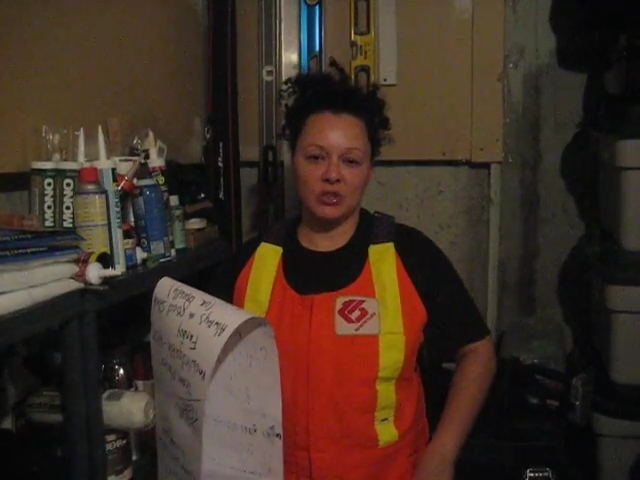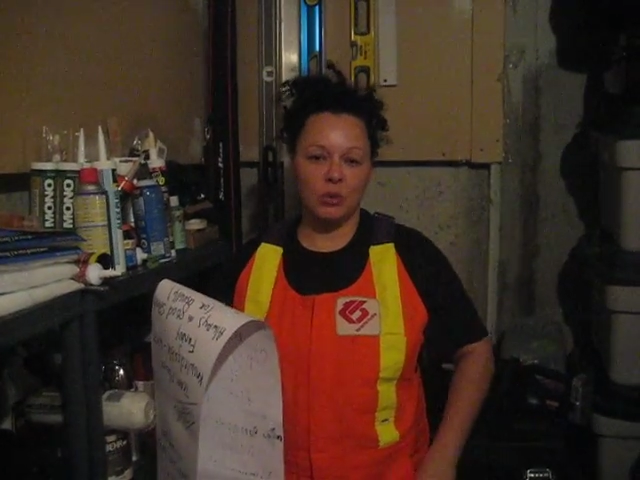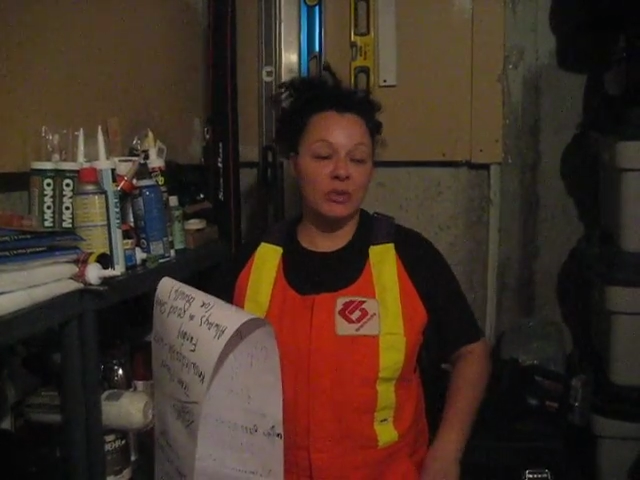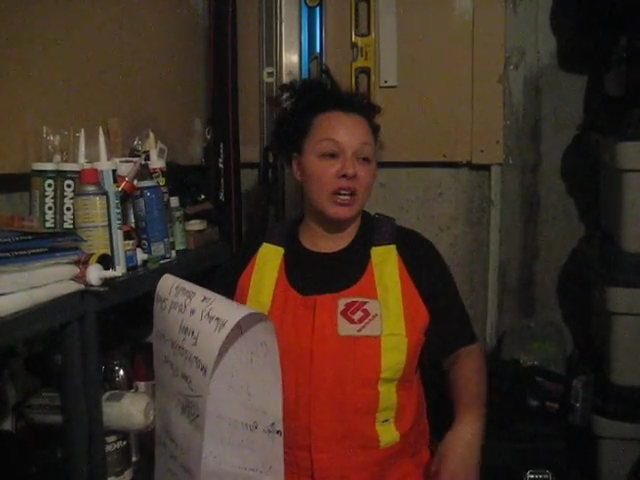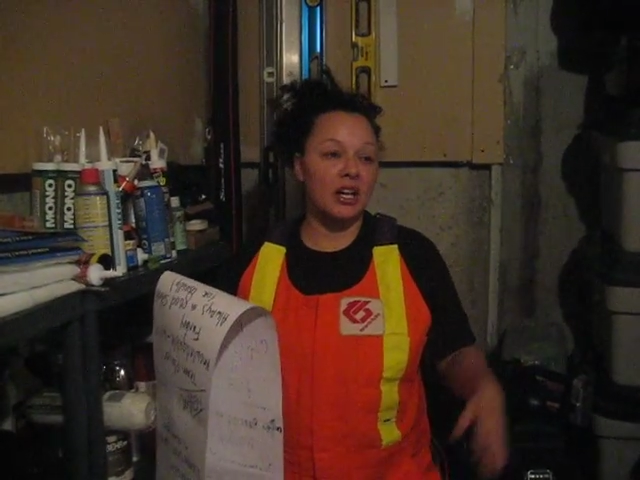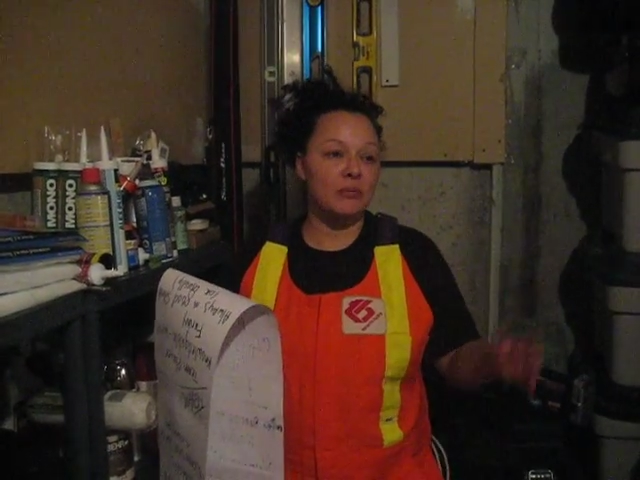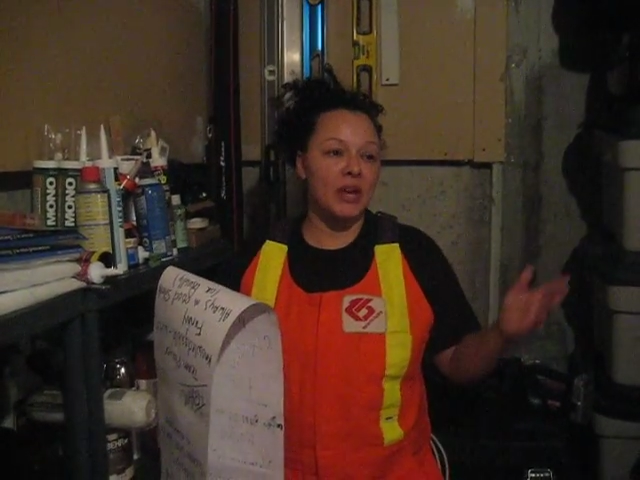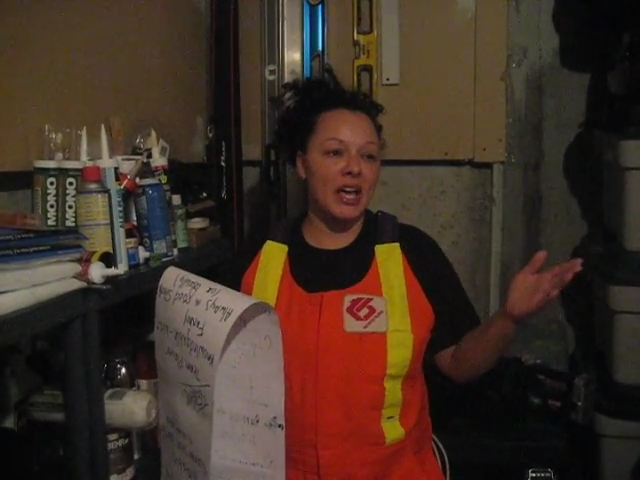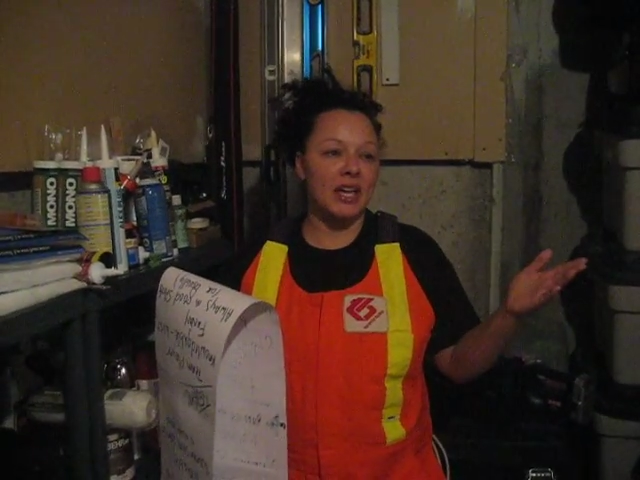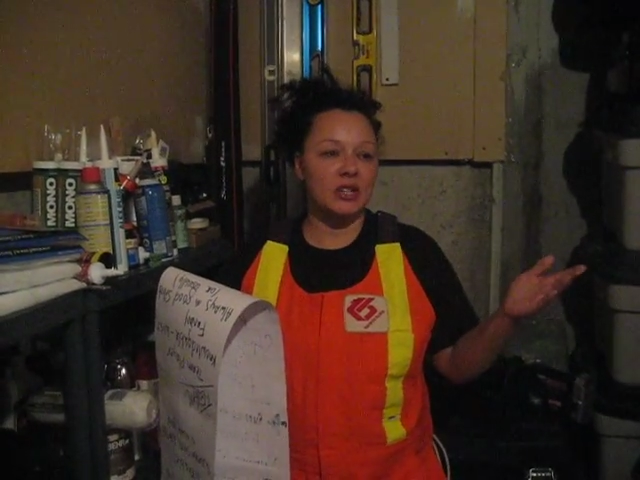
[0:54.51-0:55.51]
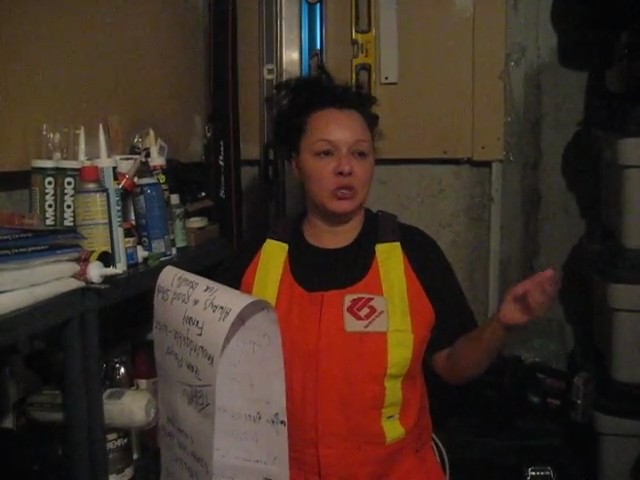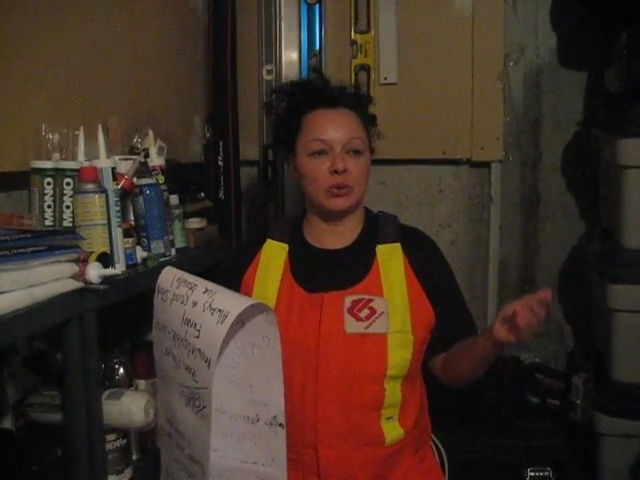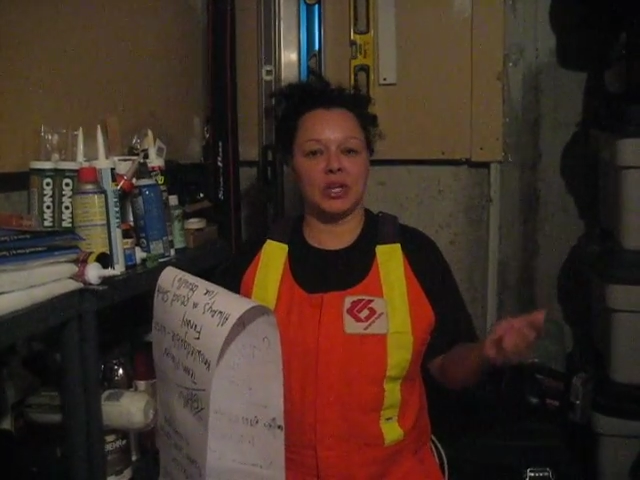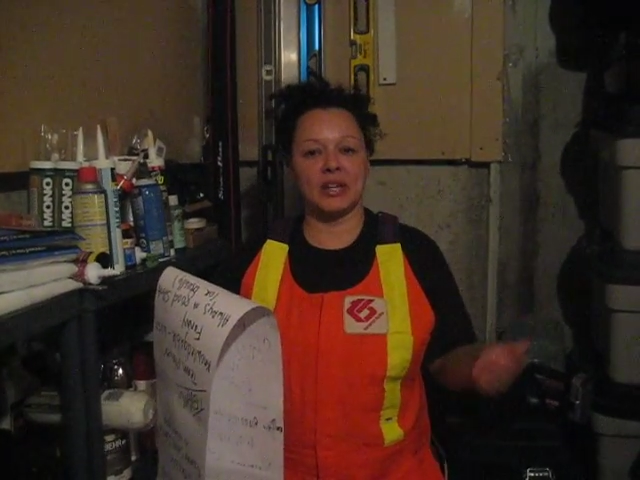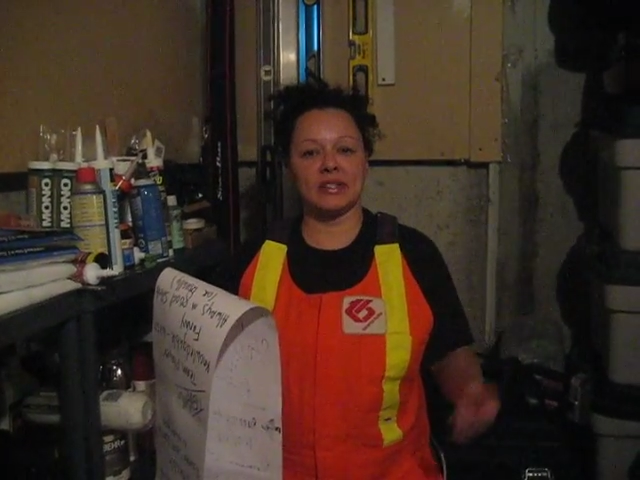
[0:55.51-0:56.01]
so I'm not going to bang in 2
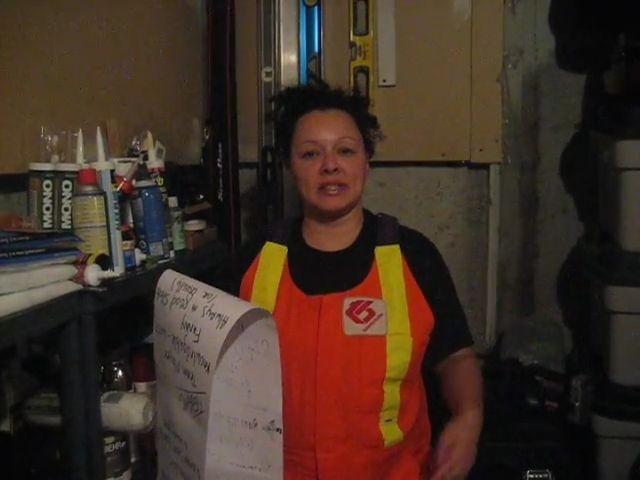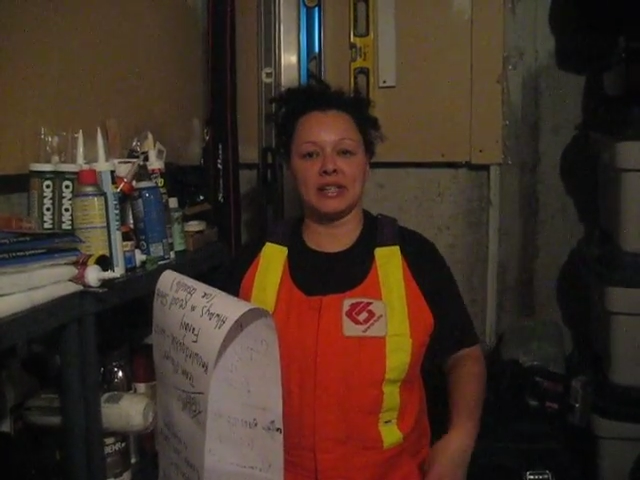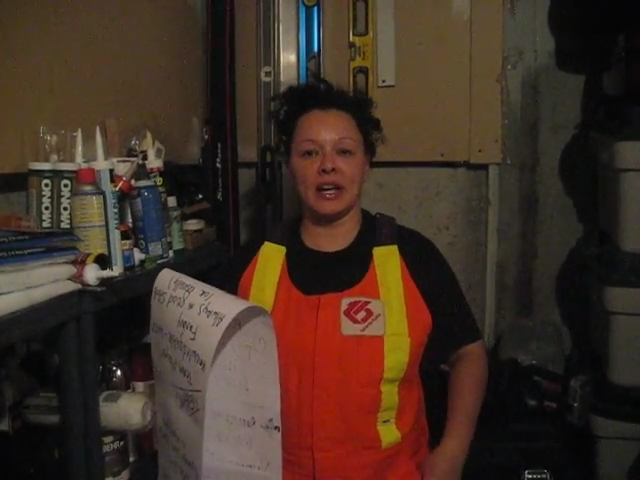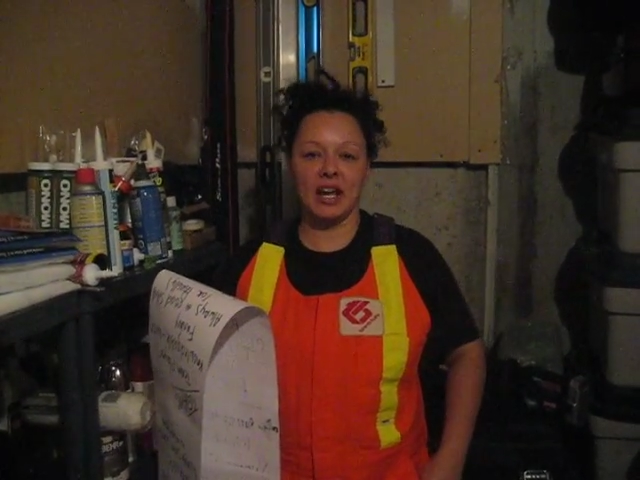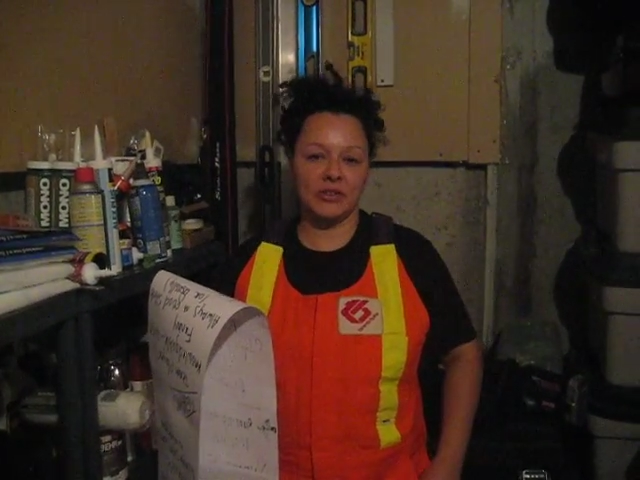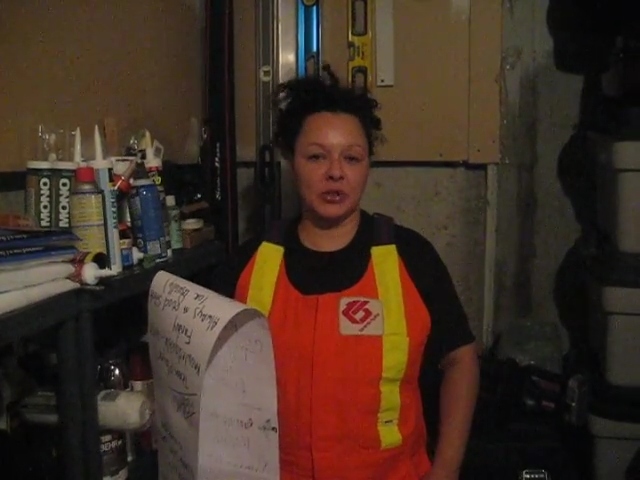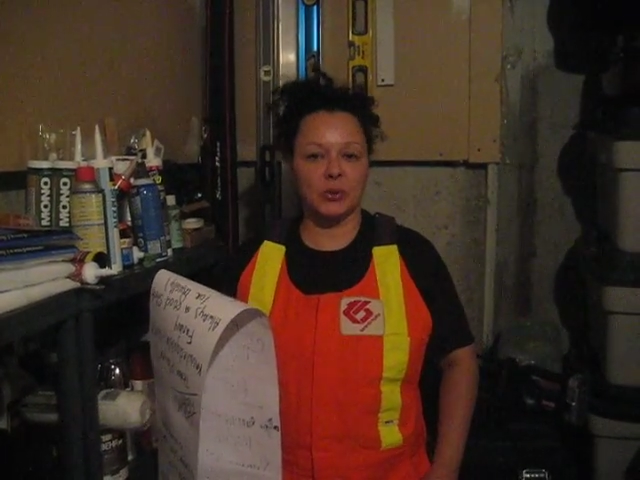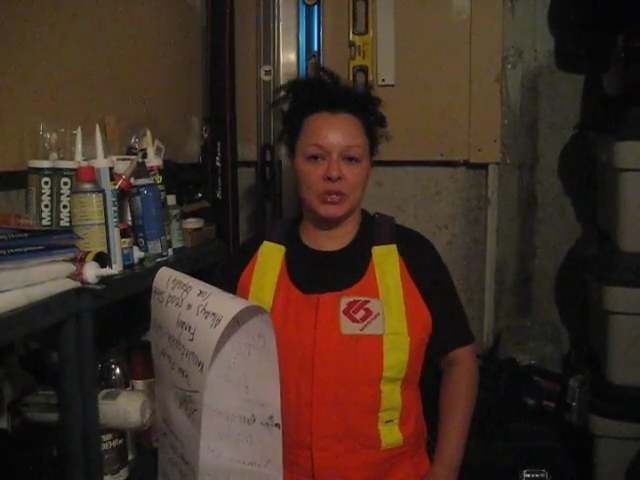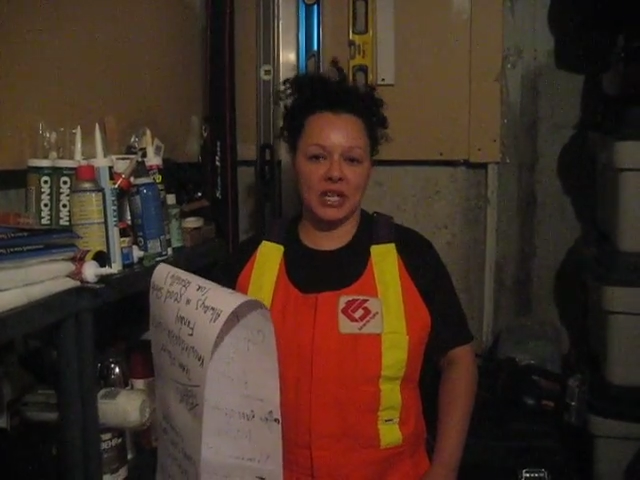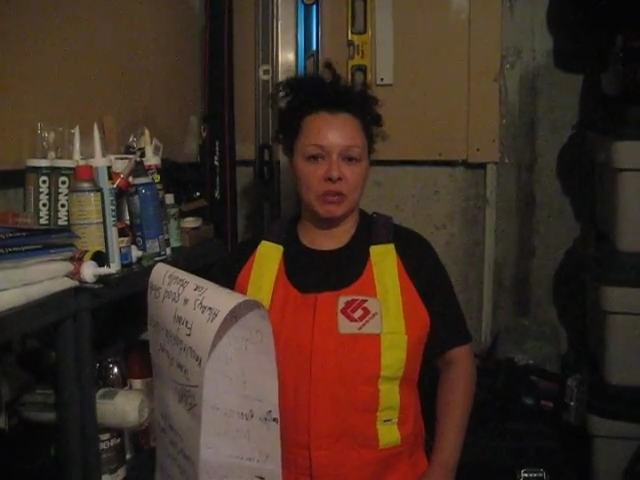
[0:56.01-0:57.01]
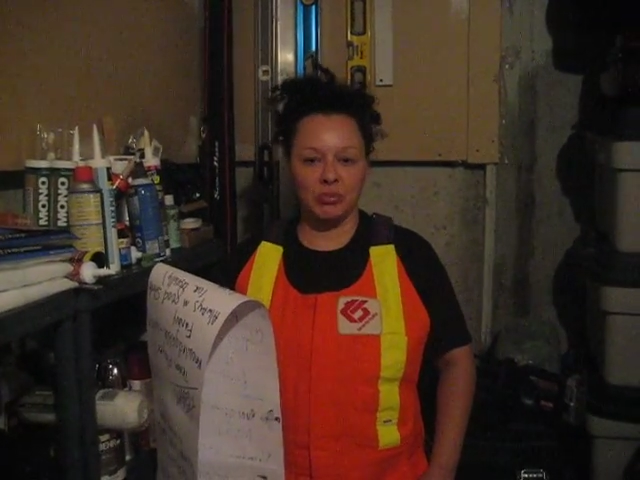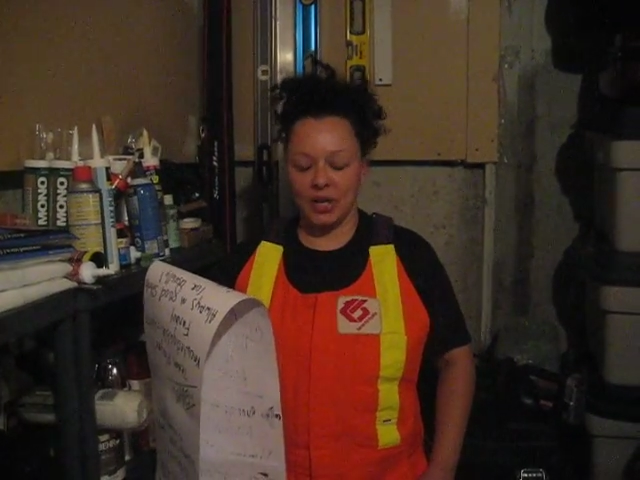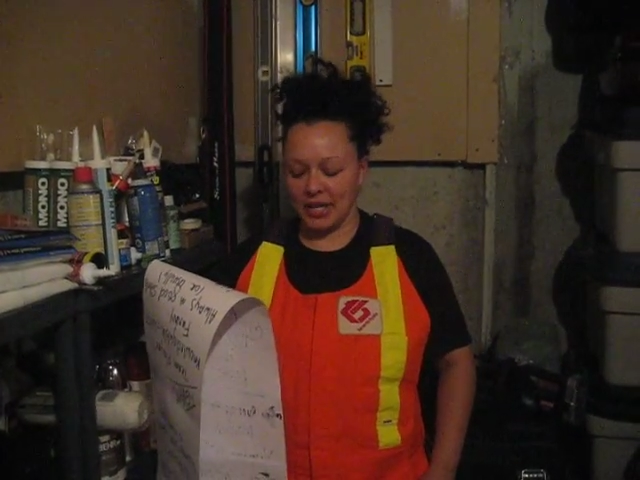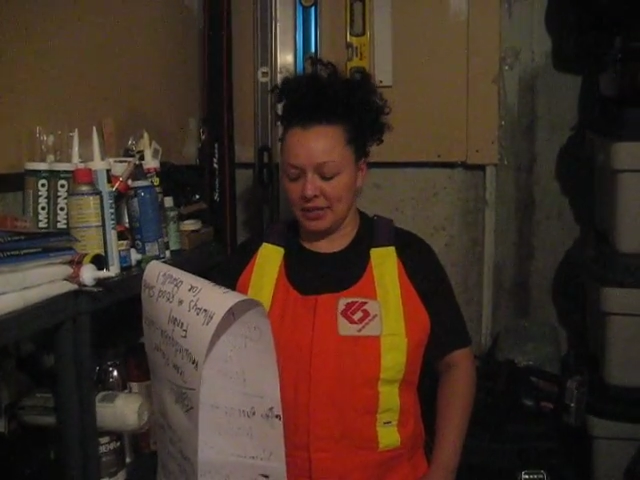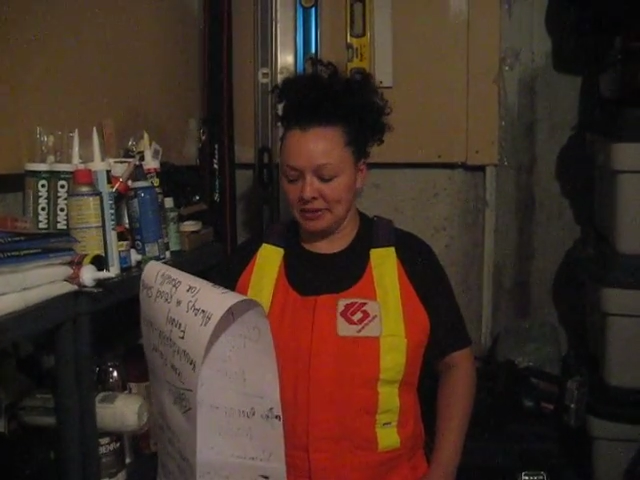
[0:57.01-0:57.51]
nails and then have to go take a
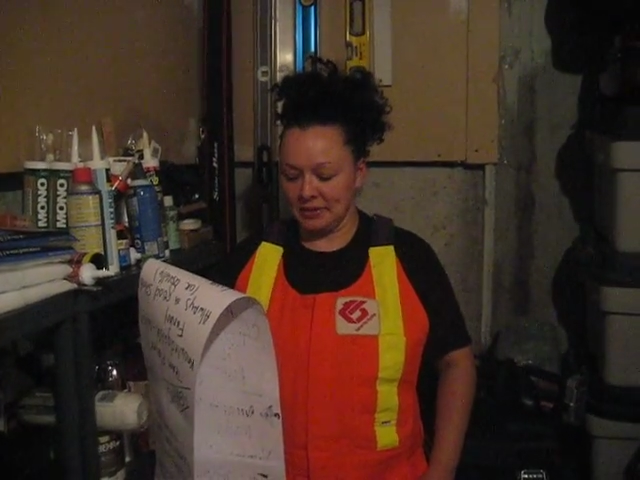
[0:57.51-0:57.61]
break.